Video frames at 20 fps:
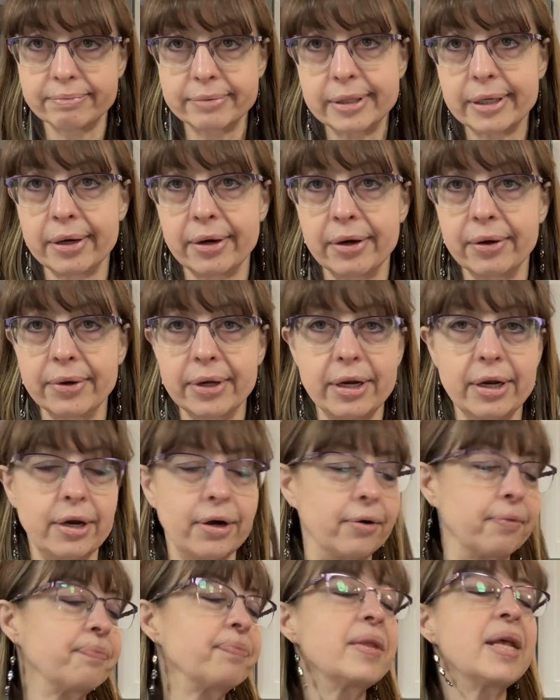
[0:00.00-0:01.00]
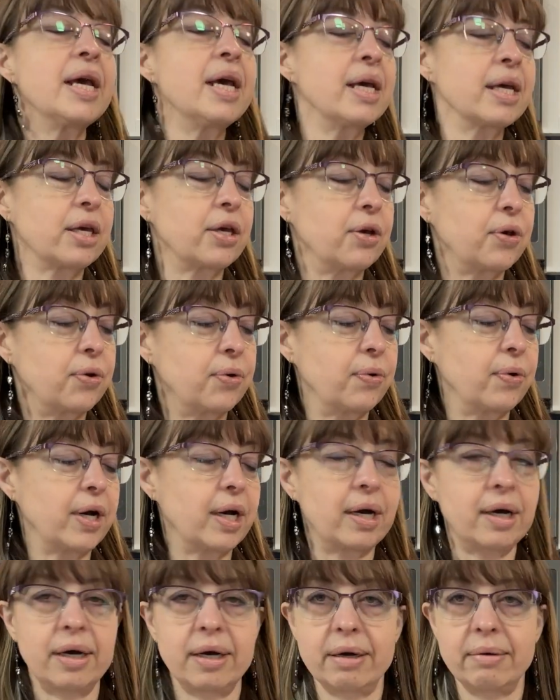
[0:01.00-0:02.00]
So, you know,
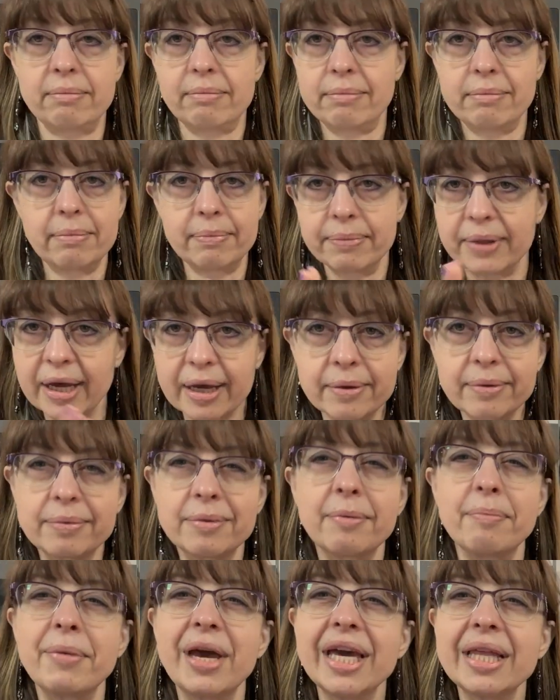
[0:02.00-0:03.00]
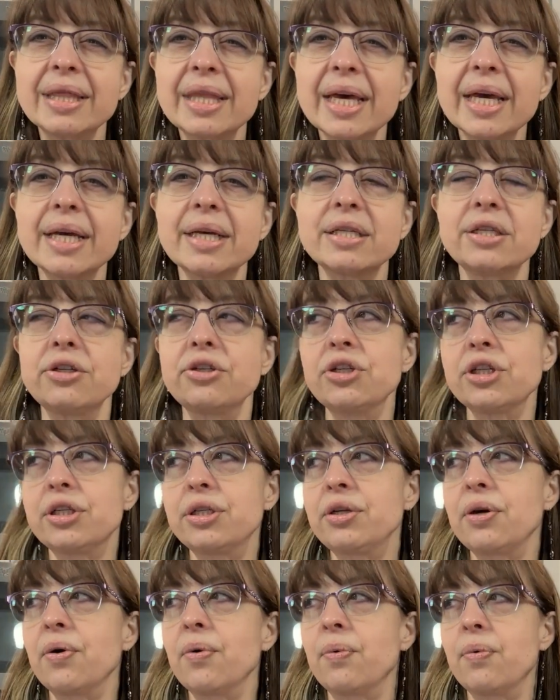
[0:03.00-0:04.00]
the main thing is you just
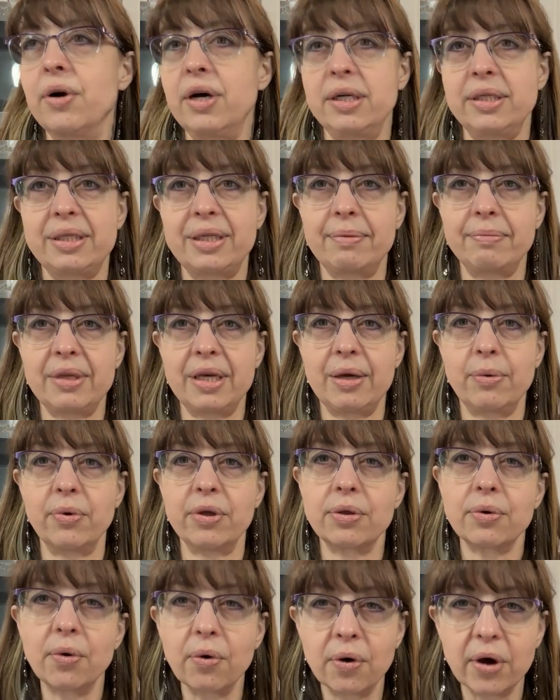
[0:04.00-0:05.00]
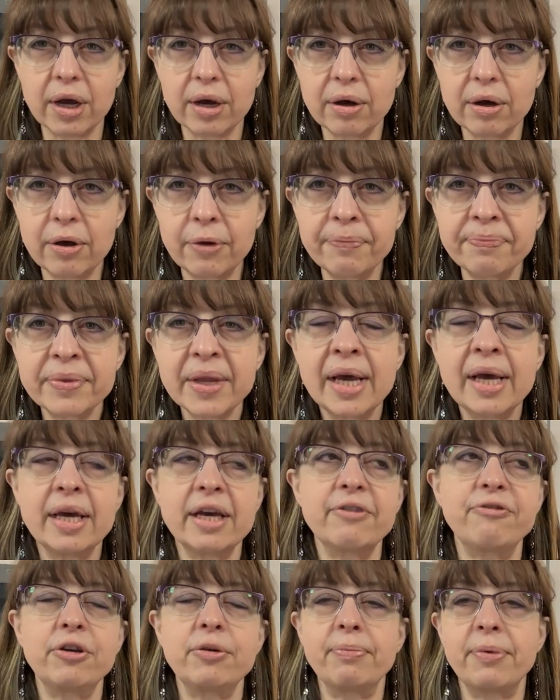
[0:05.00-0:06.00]
don't want something with oil.
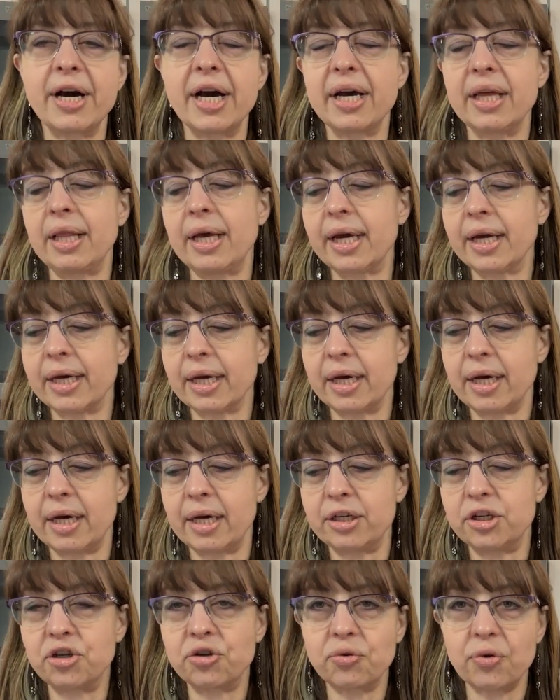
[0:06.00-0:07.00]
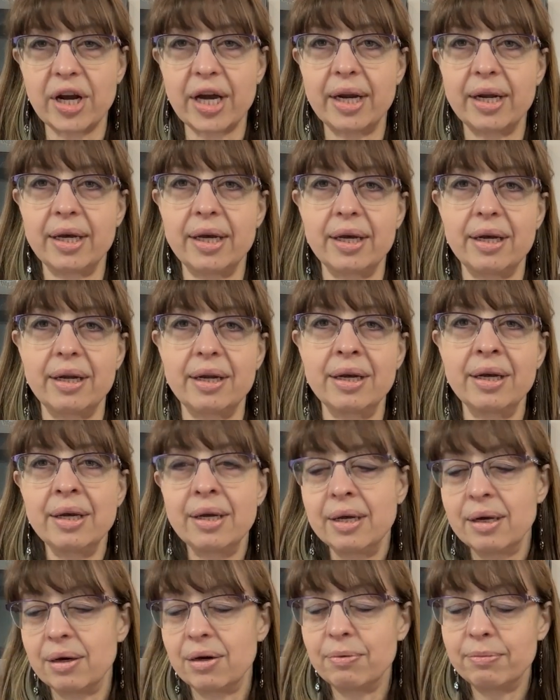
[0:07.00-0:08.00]
If you buy like a shredded,
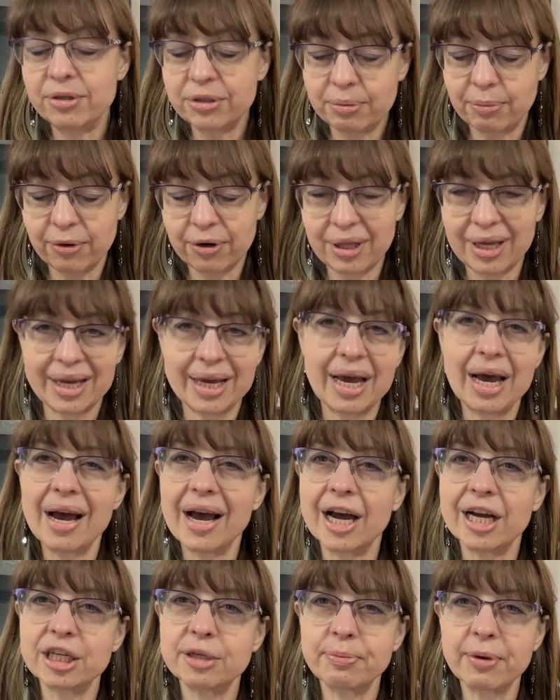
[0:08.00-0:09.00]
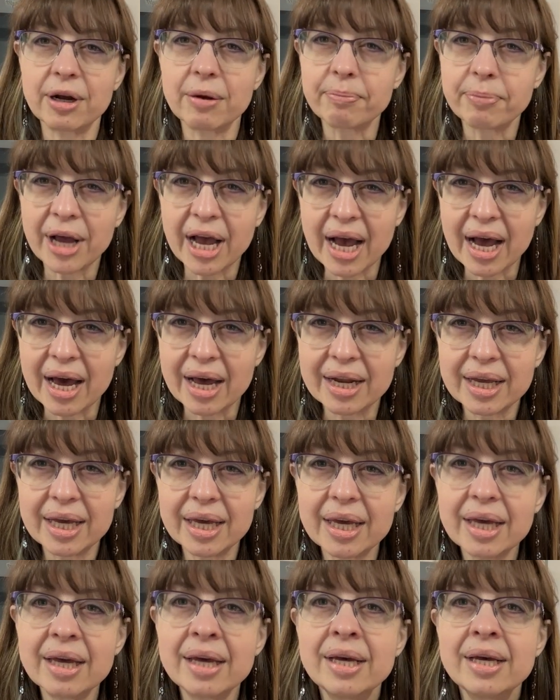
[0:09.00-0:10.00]
almost more like a hash brown
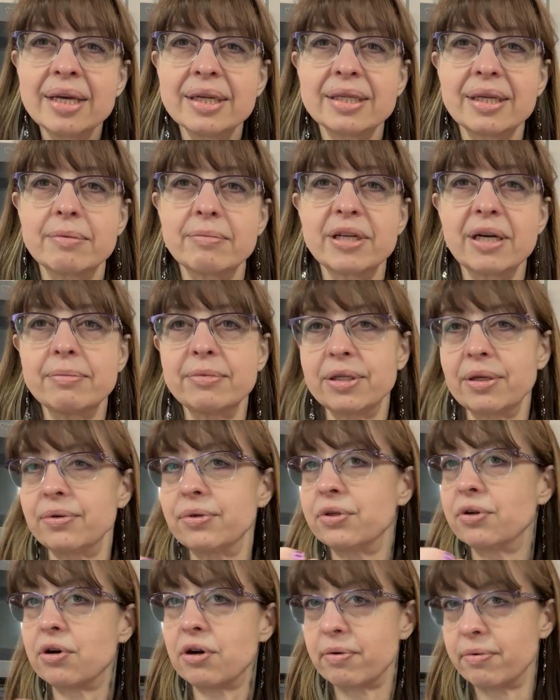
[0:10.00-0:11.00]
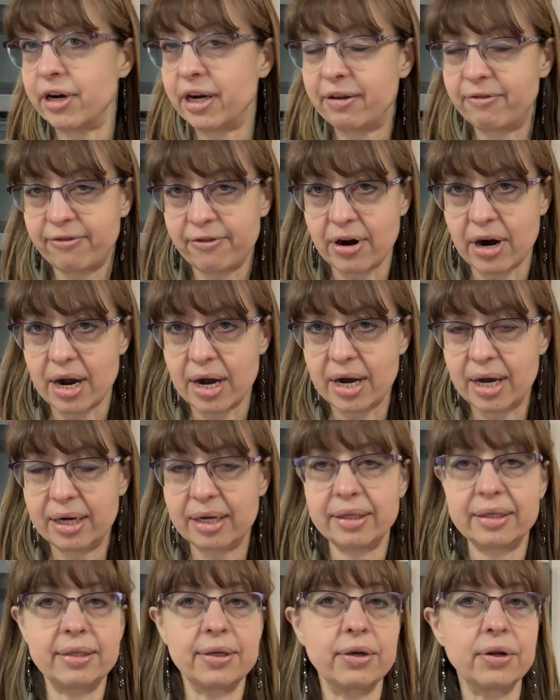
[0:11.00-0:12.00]
patty, sometimes those are already fried.
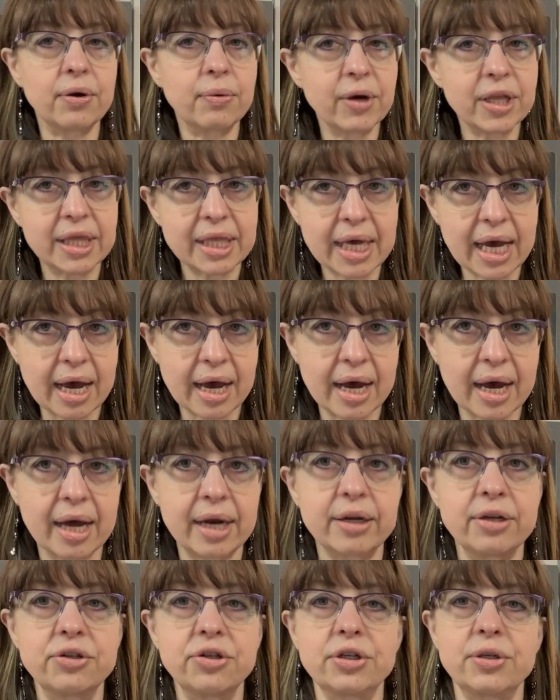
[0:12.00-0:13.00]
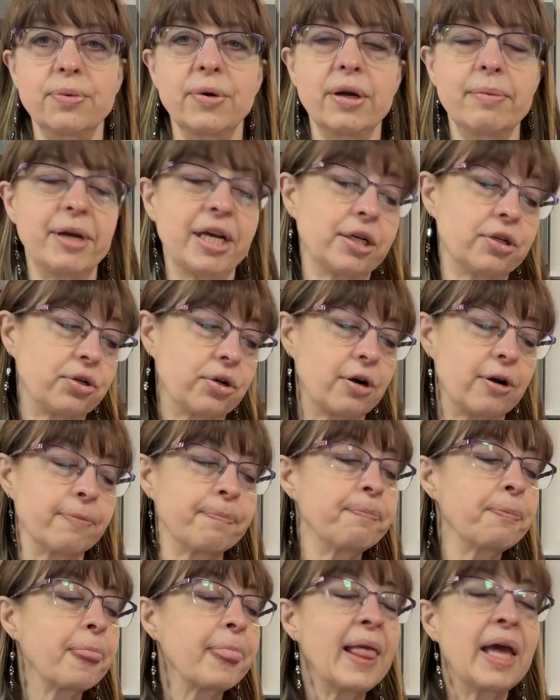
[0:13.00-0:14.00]
So you don't want that. You just want to make sure.
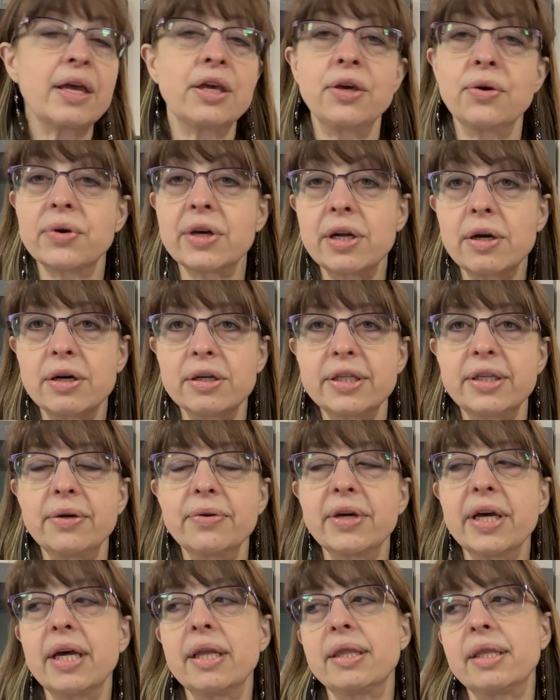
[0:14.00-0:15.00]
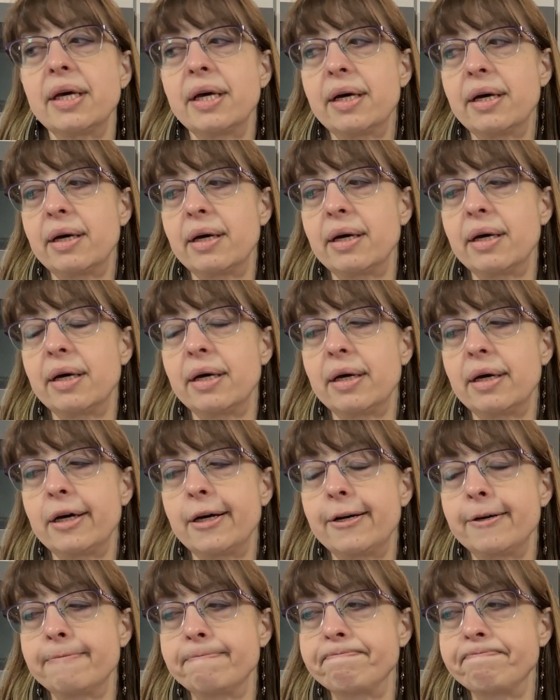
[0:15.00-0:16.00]
You can also get
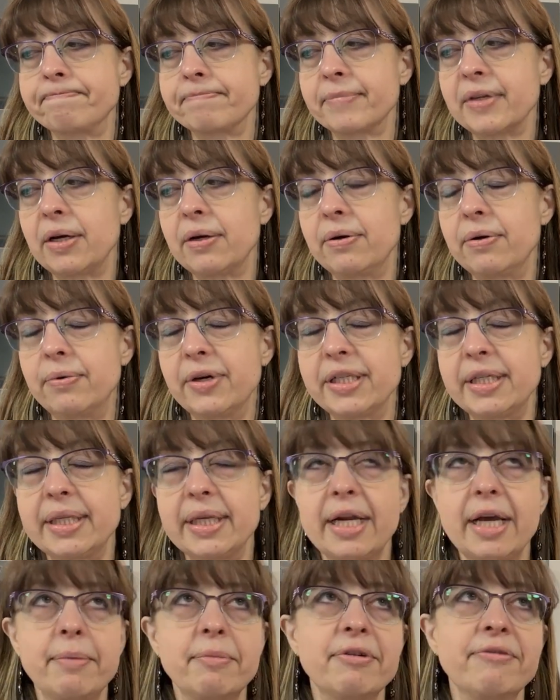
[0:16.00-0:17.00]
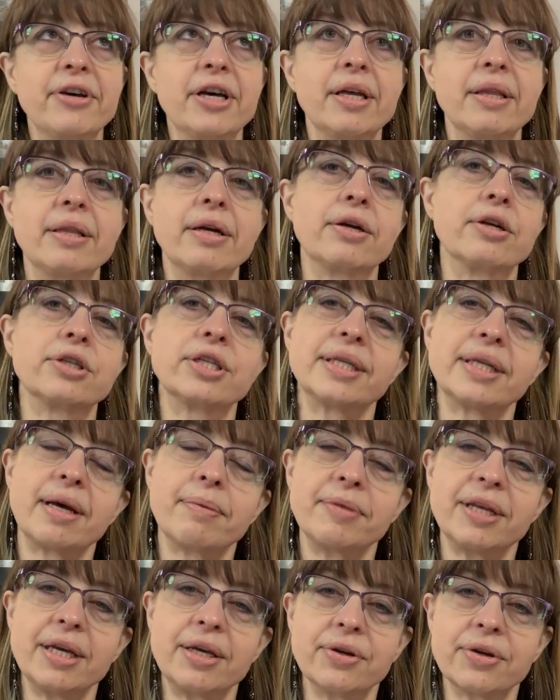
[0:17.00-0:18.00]
the, what's the name of it? There's
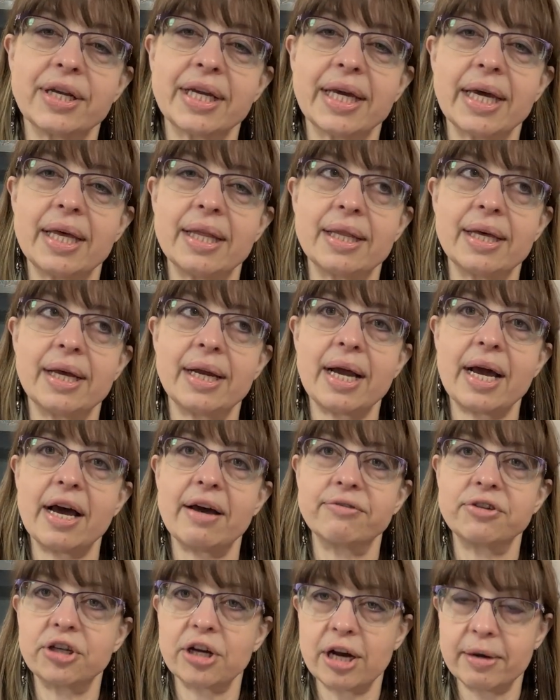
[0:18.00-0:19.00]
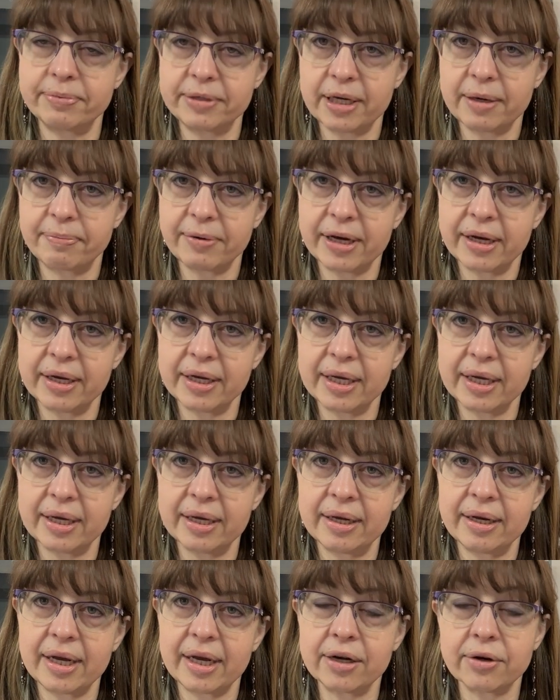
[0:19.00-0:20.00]
some that you can get that have chopped up
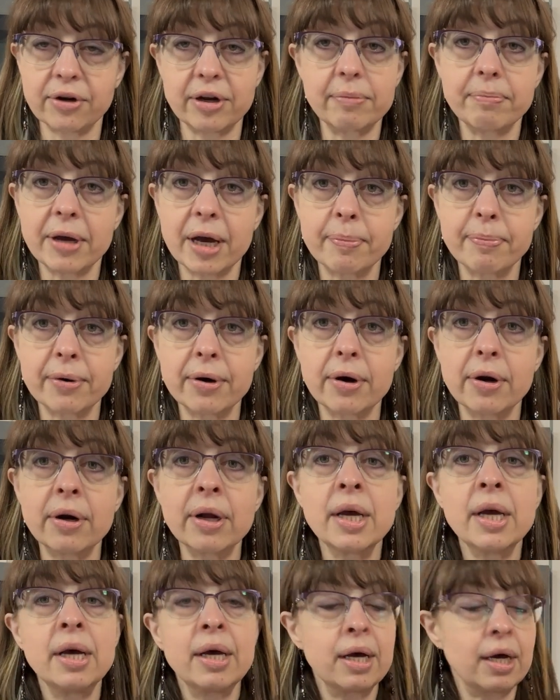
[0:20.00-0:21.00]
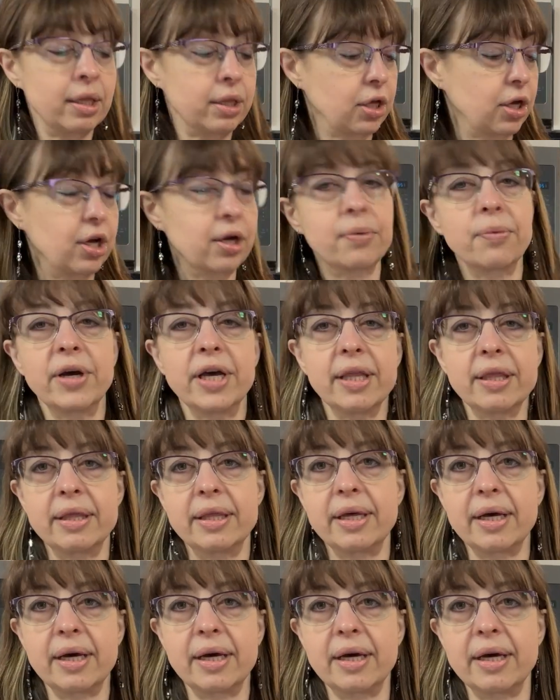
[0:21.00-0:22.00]
onion and green pepper along with
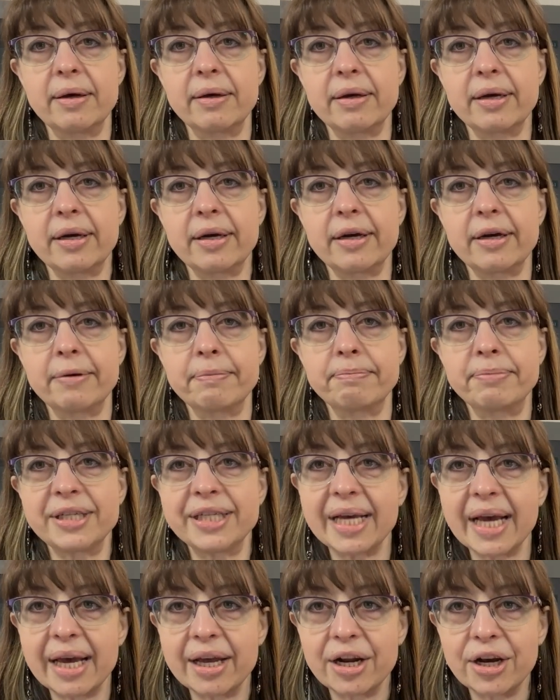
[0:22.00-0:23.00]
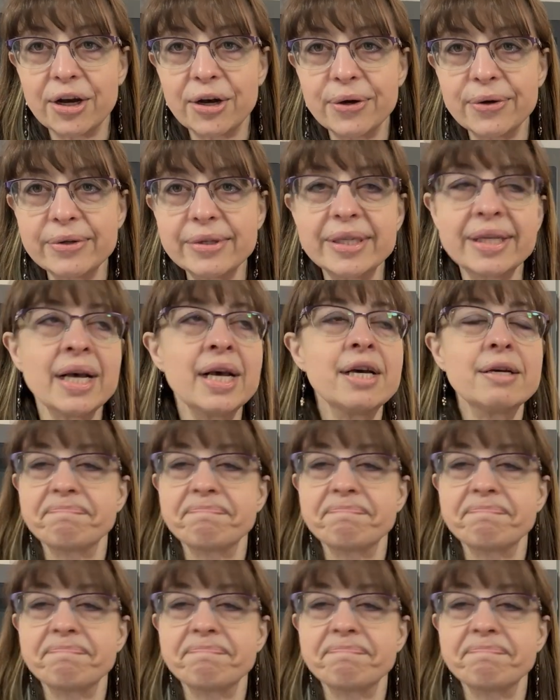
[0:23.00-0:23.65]
the potatoes.